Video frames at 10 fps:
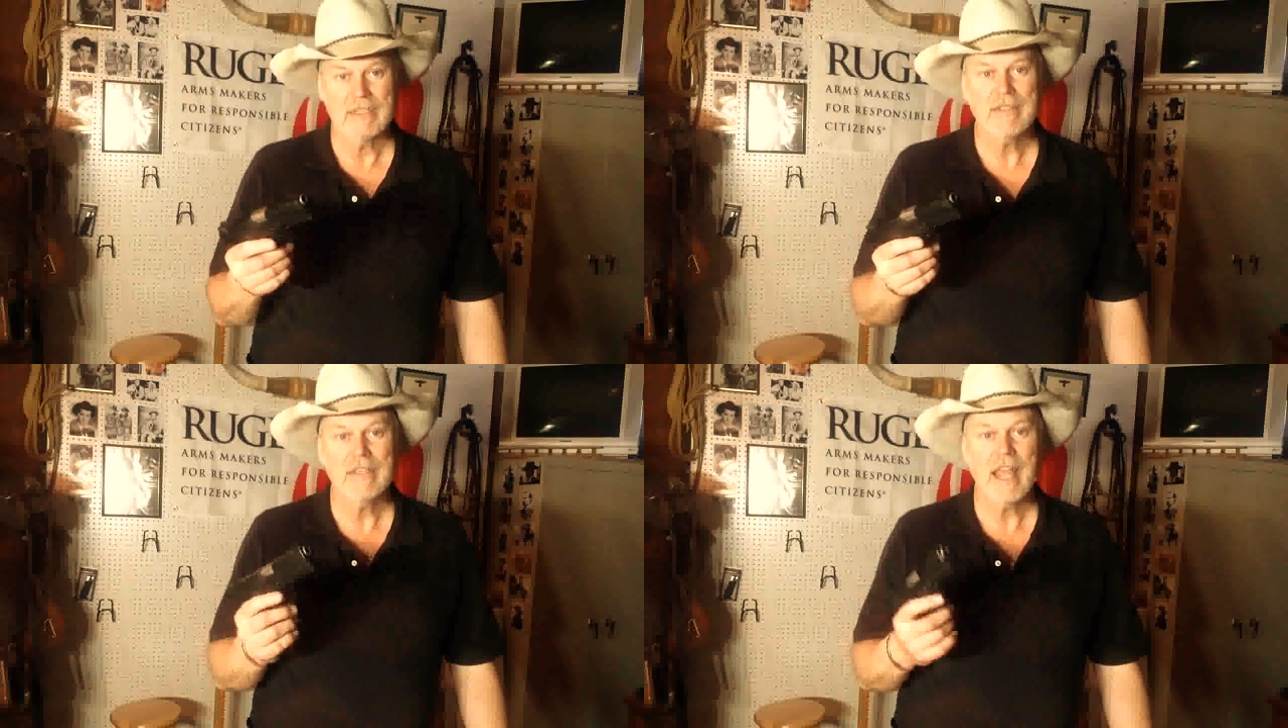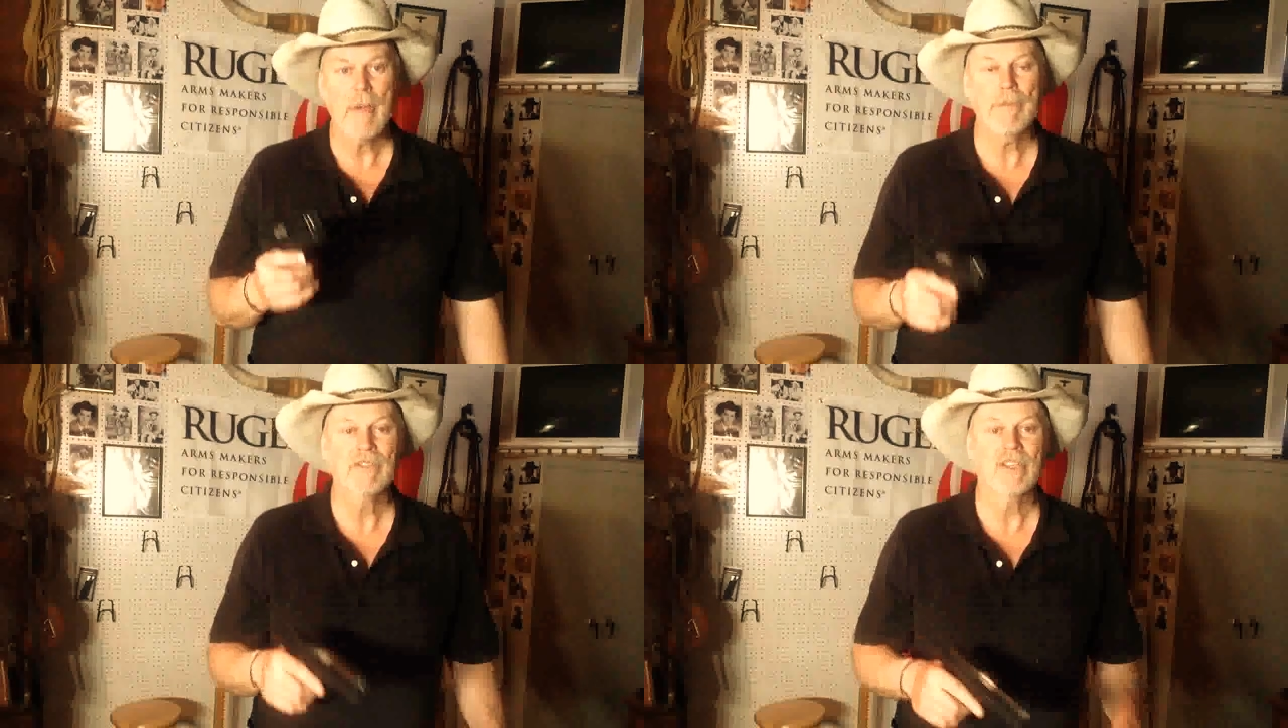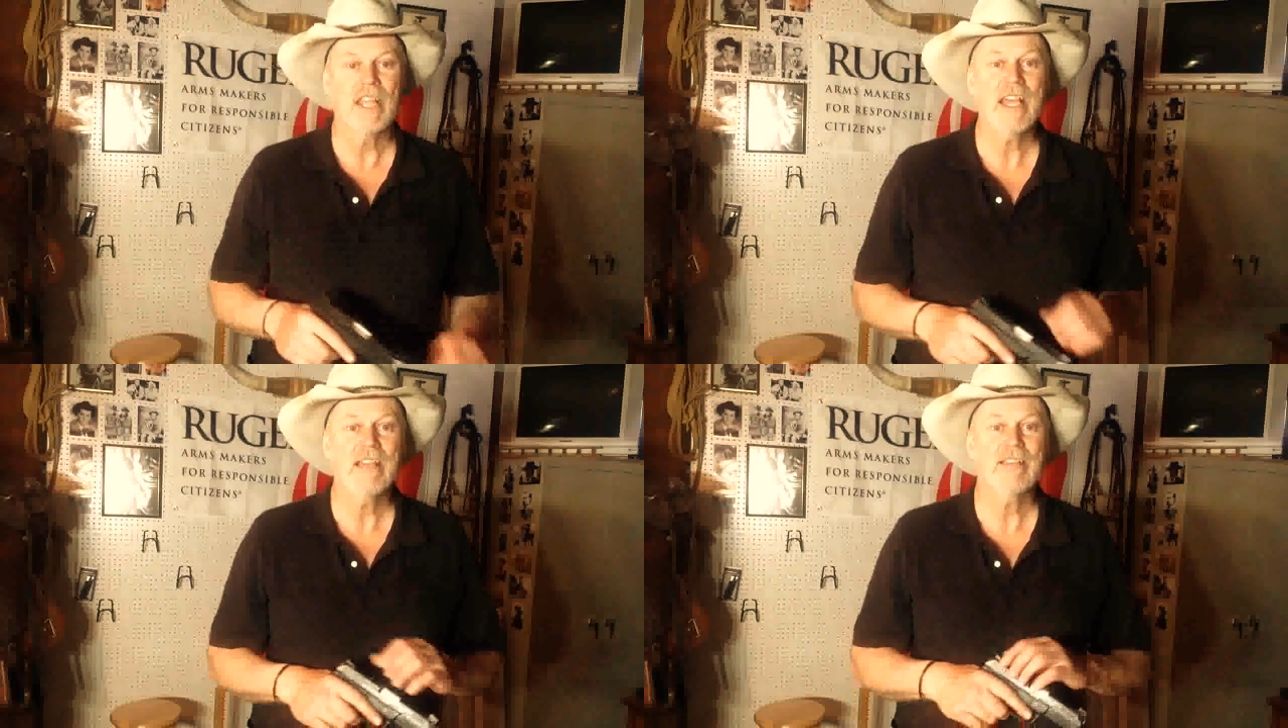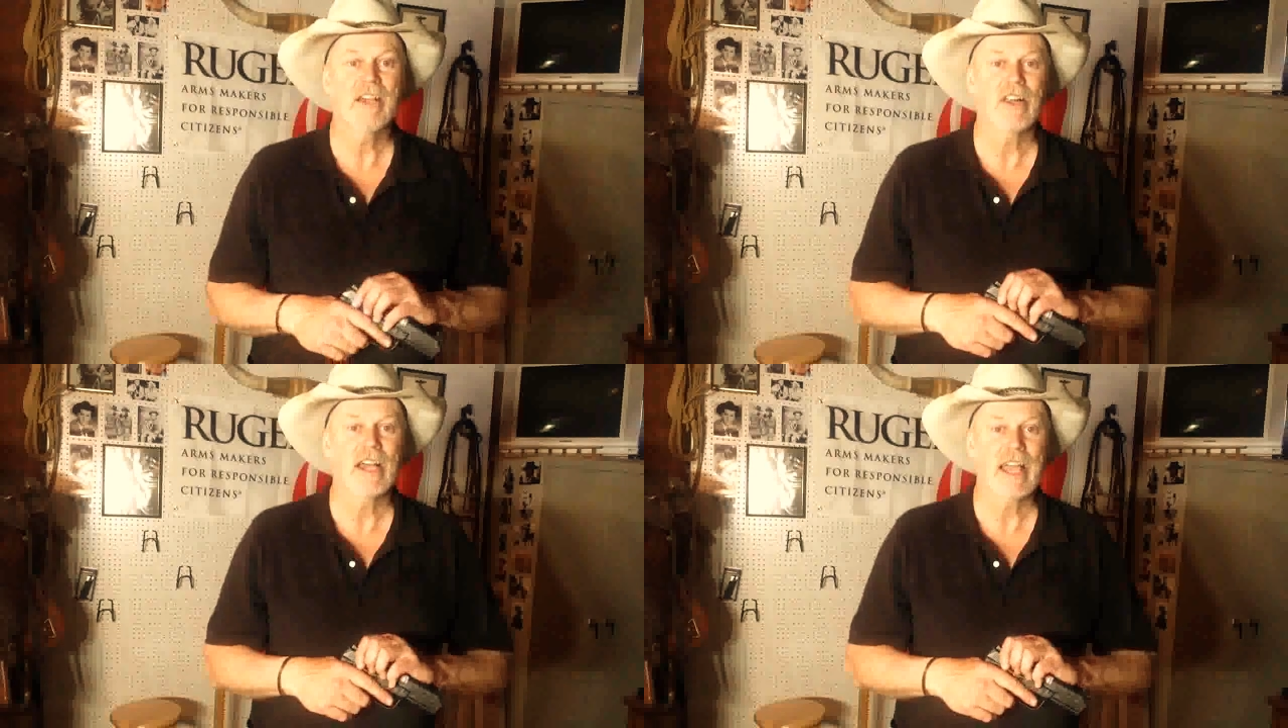it didn't happen today
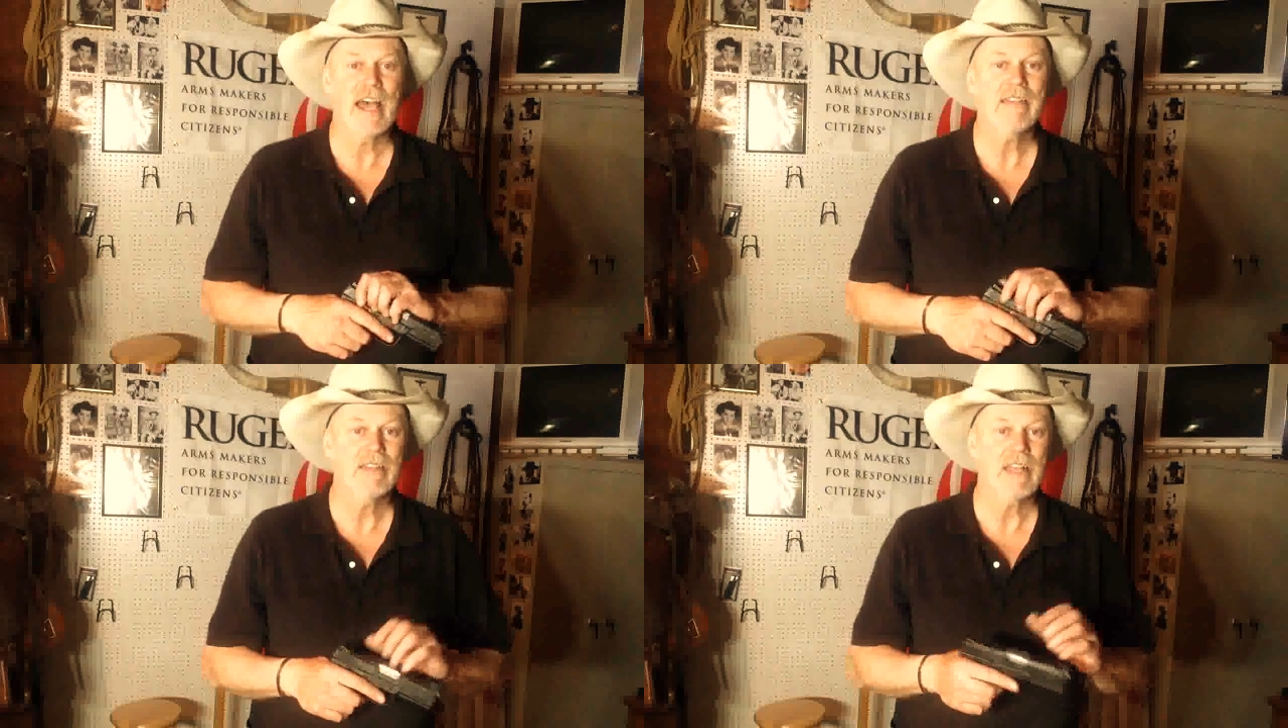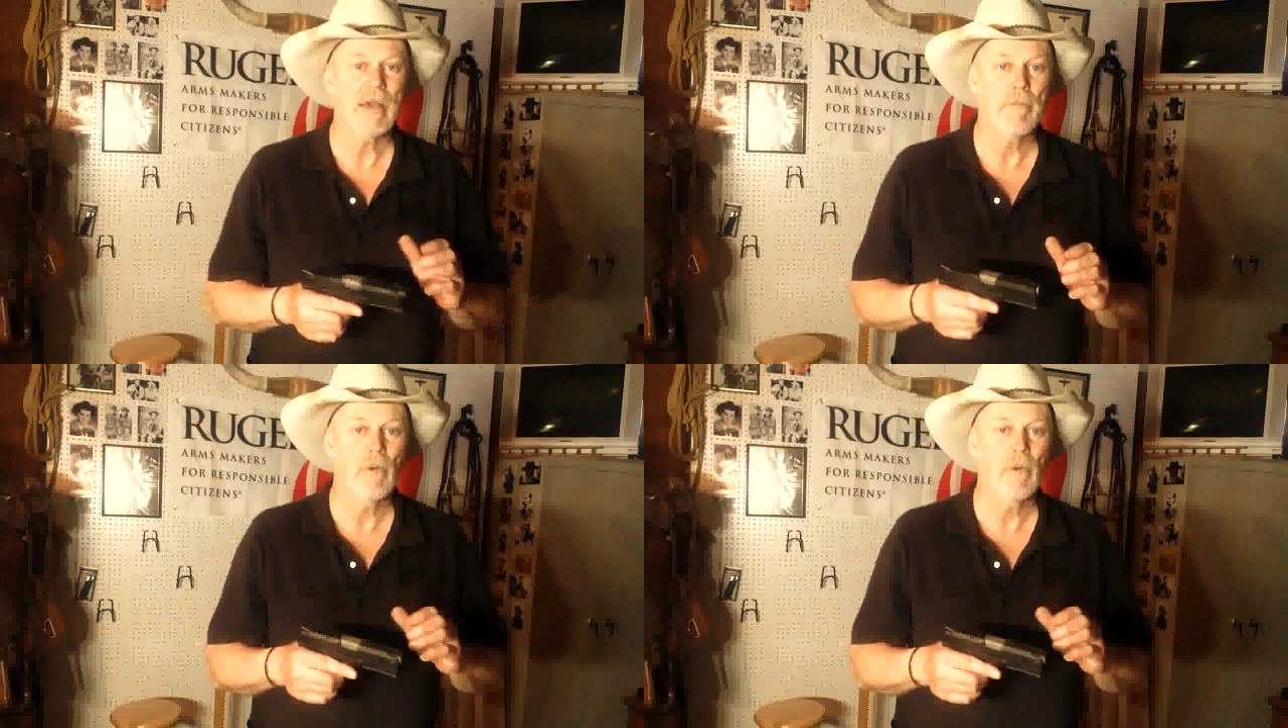till I got to that